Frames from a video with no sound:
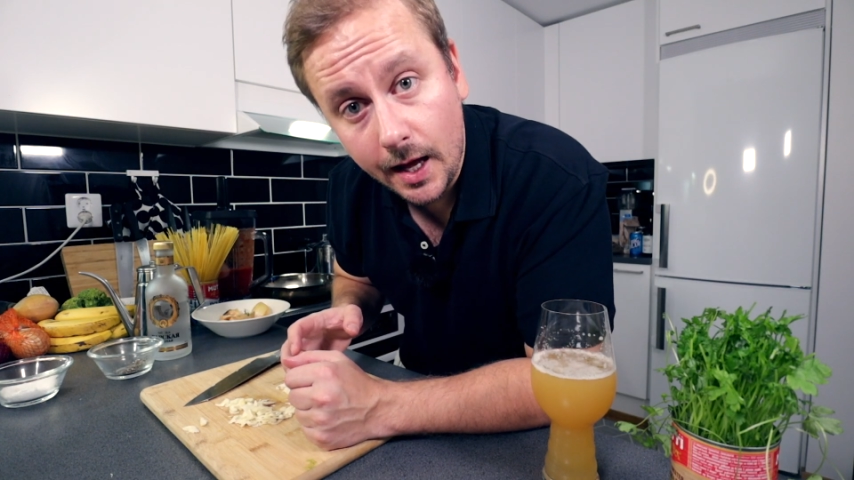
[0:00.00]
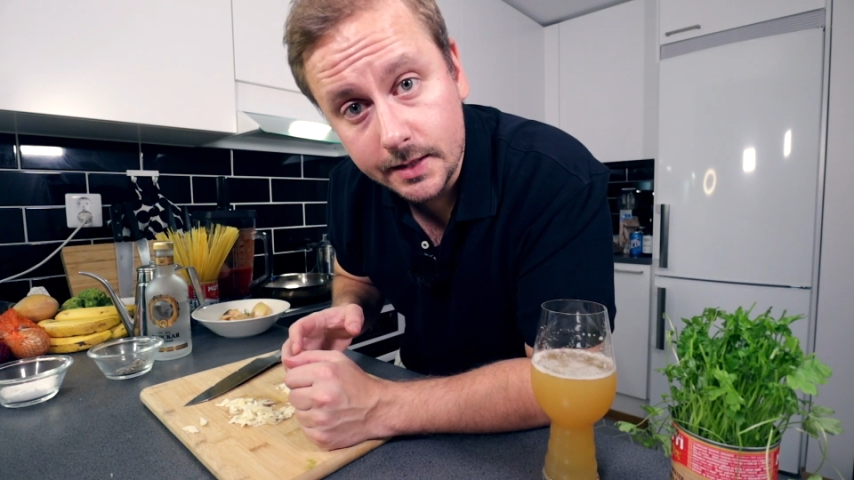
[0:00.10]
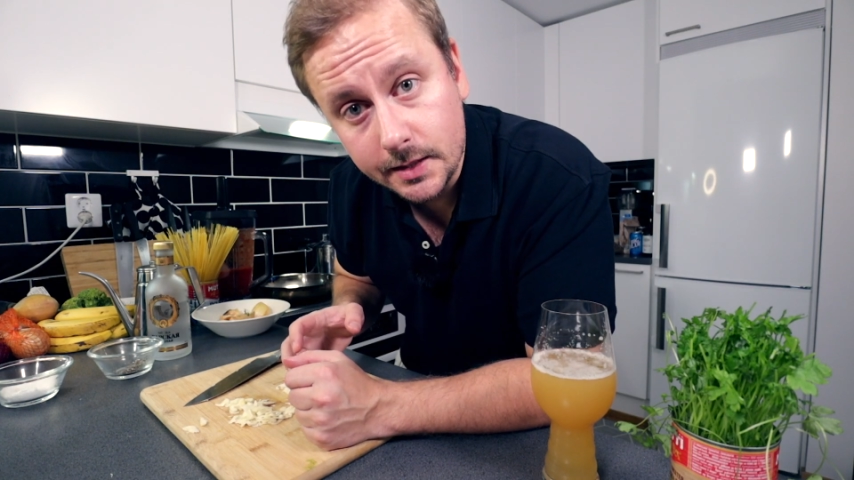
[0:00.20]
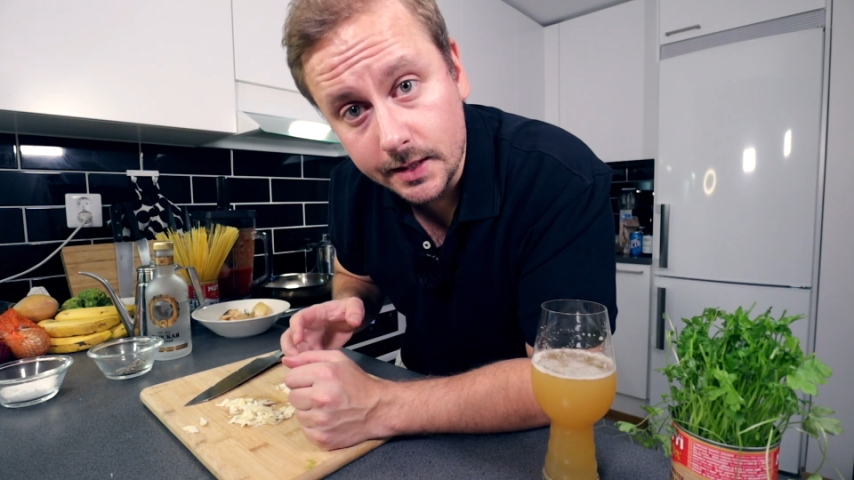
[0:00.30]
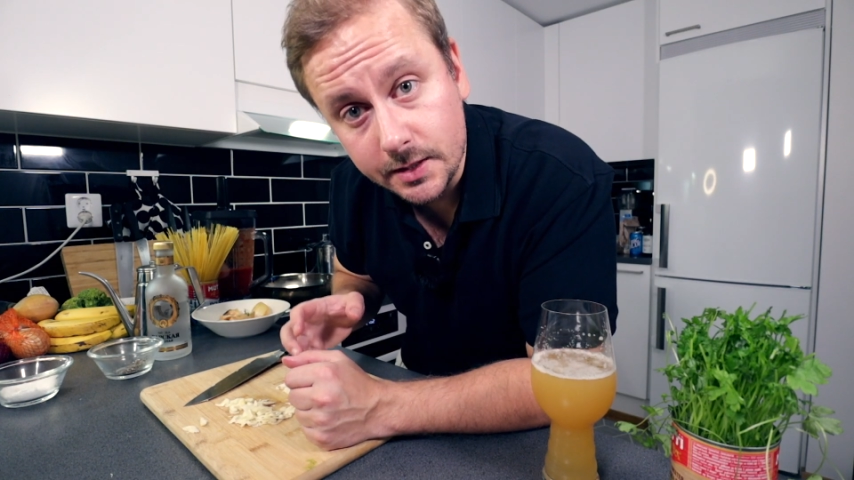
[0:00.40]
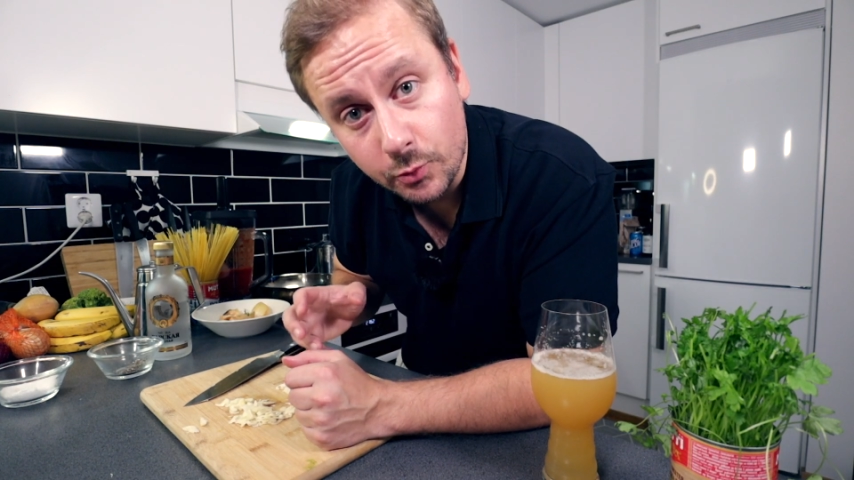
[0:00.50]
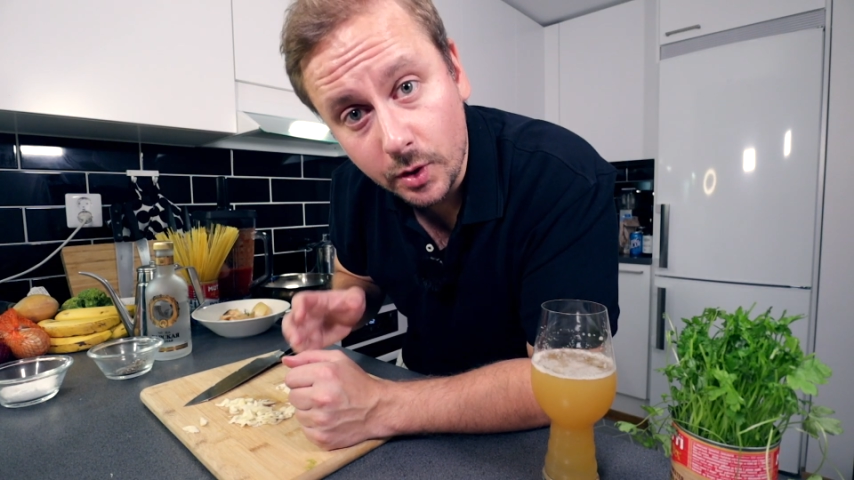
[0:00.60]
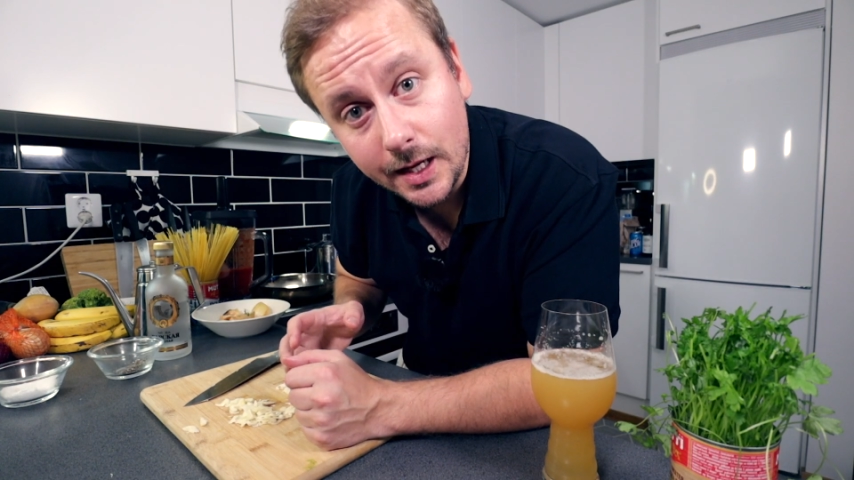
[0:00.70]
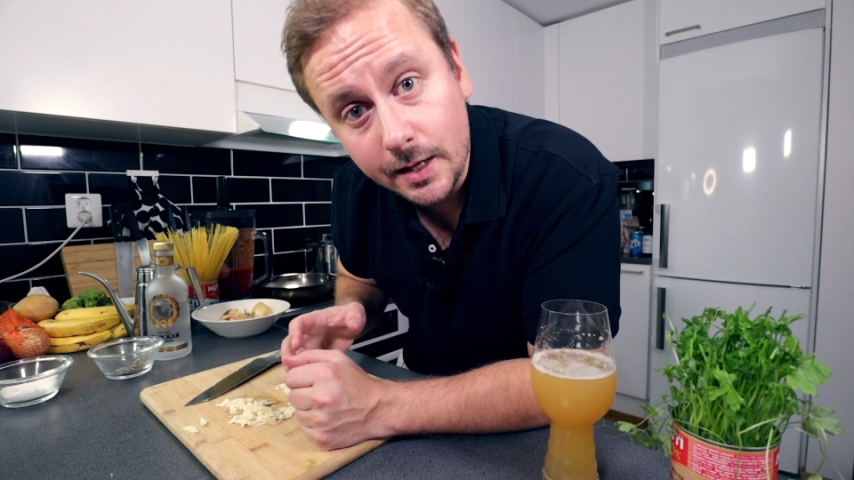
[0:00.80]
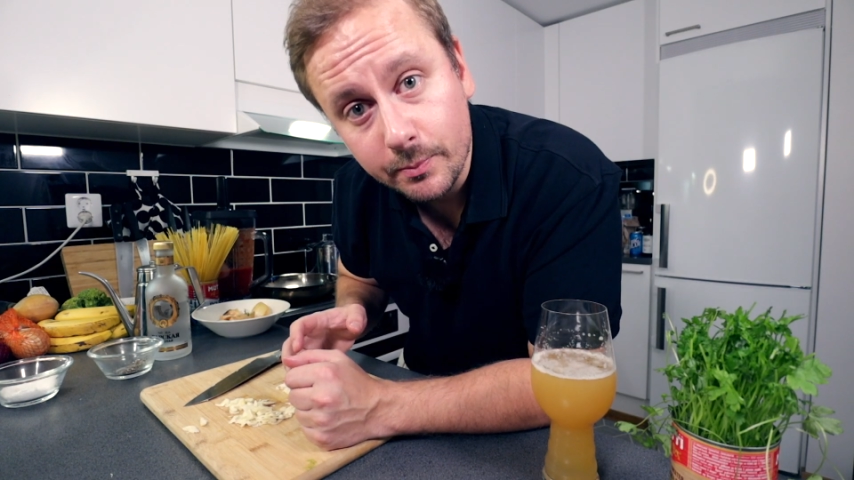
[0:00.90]
as it's
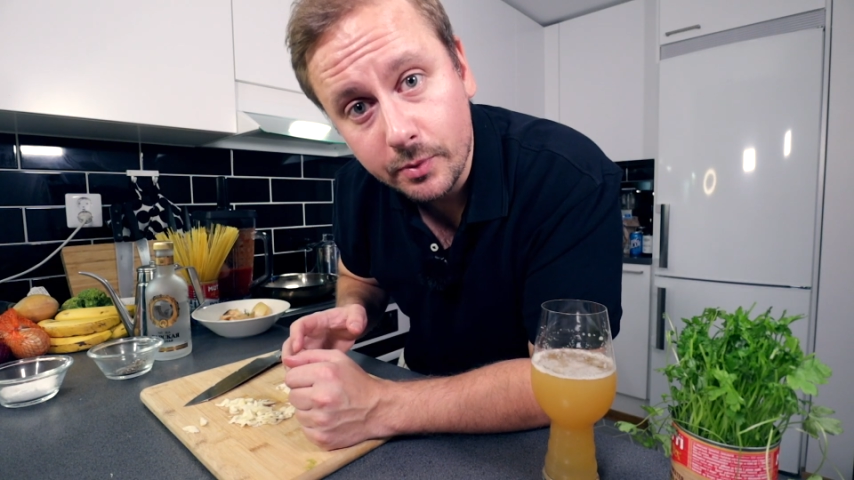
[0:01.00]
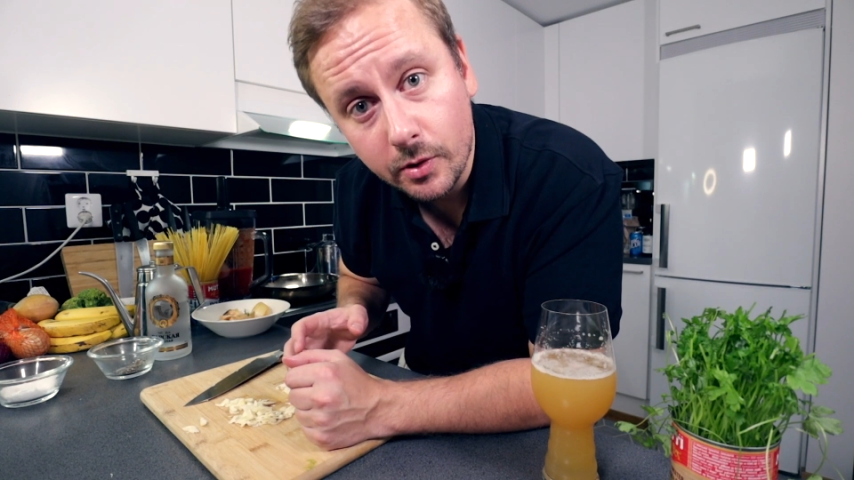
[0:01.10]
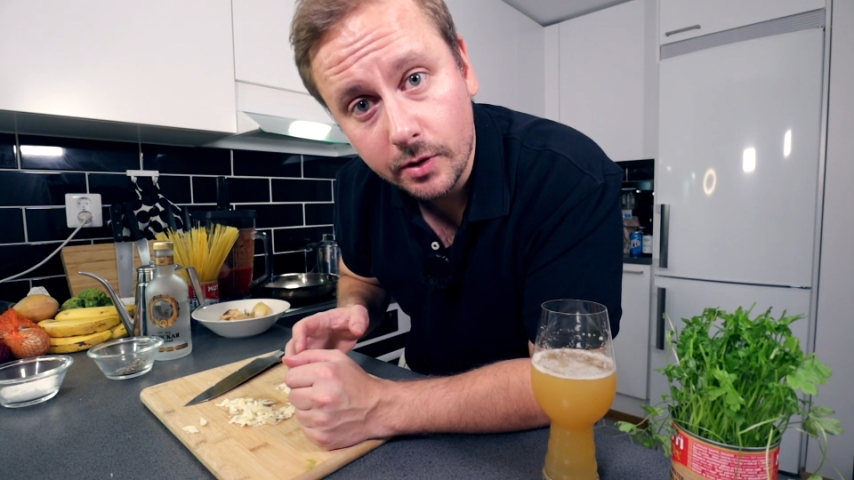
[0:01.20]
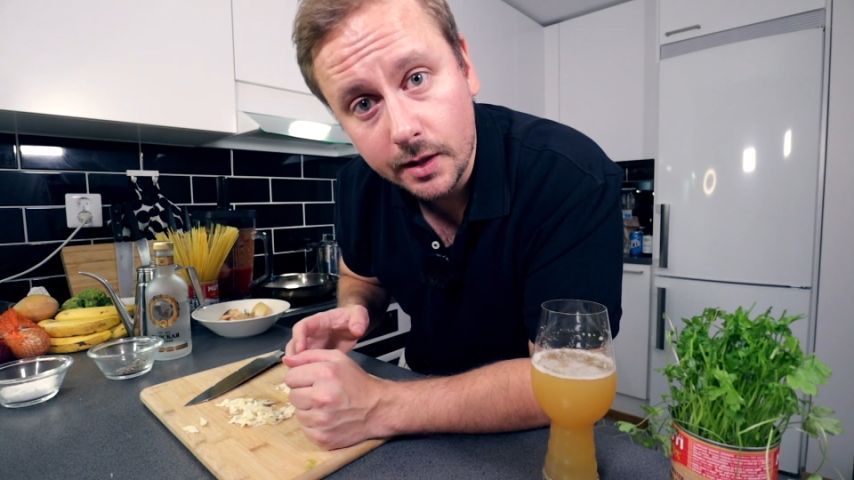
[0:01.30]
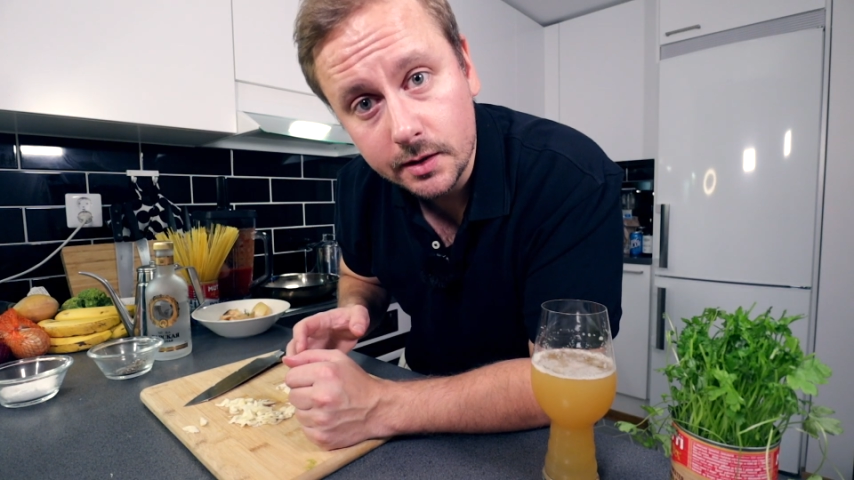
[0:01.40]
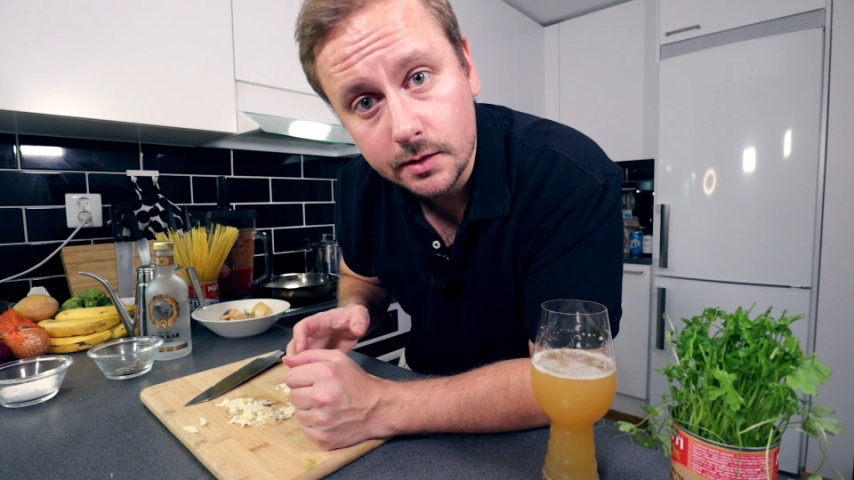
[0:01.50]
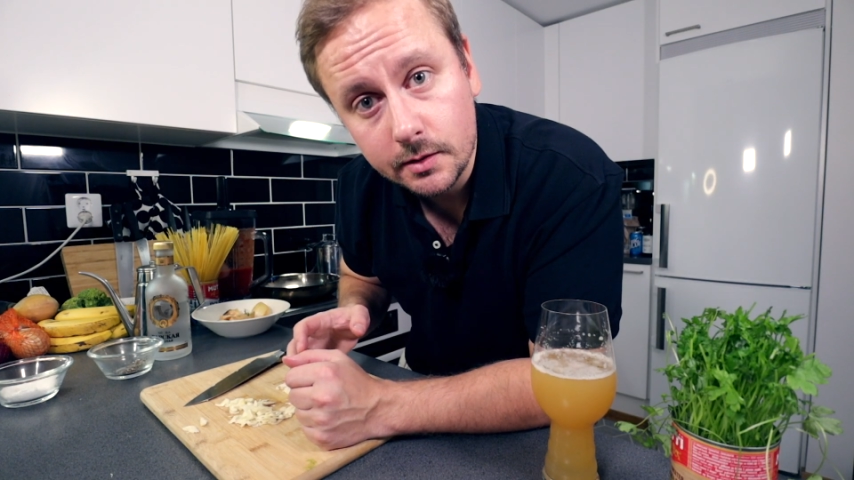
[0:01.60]
really important